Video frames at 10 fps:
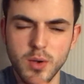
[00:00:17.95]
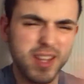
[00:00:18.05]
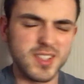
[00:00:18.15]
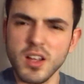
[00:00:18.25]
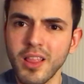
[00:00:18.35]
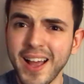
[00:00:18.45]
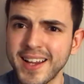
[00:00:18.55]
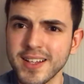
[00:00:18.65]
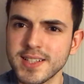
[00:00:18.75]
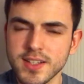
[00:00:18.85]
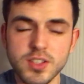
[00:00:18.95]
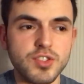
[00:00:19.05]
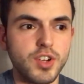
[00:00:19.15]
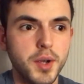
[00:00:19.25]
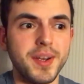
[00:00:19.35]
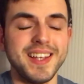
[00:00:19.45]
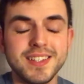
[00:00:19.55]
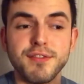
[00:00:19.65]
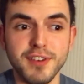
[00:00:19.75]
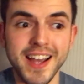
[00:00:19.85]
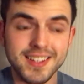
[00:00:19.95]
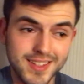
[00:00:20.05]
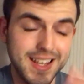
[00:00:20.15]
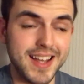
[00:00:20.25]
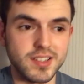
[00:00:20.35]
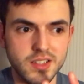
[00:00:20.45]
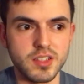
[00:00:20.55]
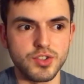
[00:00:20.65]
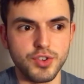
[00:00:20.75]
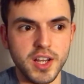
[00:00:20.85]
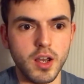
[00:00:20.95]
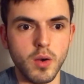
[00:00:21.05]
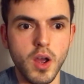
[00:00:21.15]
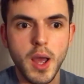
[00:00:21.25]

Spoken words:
It's not like a Texas trio. It is, in fact, a Texas trio.